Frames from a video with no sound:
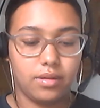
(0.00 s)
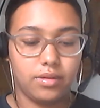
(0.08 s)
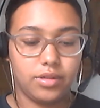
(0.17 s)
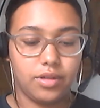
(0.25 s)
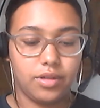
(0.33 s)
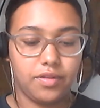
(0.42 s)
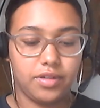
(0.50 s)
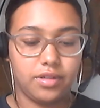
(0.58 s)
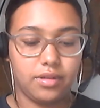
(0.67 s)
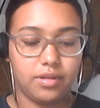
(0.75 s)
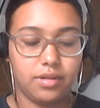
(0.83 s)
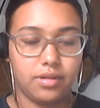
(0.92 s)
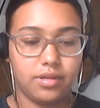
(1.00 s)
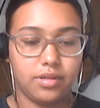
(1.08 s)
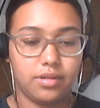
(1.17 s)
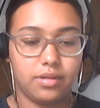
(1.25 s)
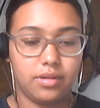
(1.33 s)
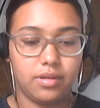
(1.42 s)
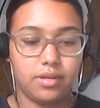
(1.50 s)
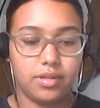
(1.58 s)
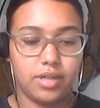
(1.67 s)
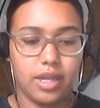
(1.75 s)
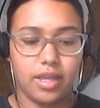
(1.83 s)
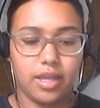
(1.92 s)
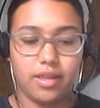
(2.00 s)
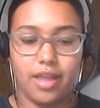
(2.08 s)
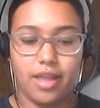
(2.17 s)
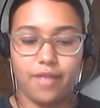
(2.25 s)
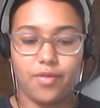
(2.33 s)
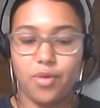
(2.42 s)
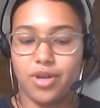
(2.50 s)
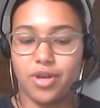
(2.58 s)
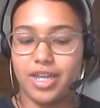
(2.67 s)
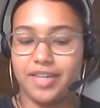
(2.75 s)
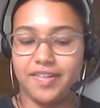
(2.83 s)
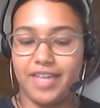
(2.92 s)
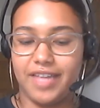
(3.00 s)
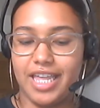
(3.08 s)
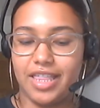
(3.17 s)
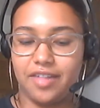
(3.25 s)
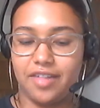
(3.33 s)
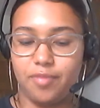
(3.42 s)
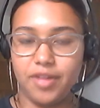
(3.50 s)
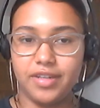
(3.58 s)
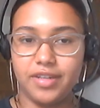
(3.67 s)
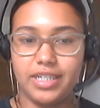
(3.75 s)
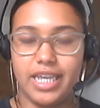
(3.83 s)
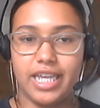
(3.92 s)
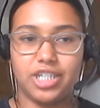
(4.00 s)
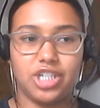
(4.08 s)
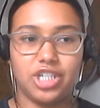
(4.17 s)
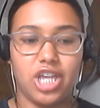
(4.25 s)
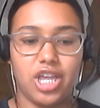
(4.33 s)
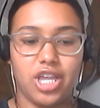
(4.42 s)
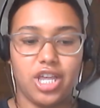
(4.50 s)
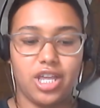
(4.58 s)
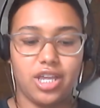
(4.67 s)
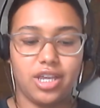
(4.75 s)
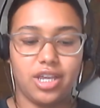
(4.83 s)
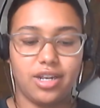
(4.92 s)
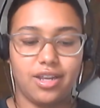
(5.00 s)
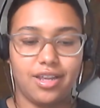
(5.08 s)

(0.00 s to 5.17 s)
Just checking that everyone can see this presentation.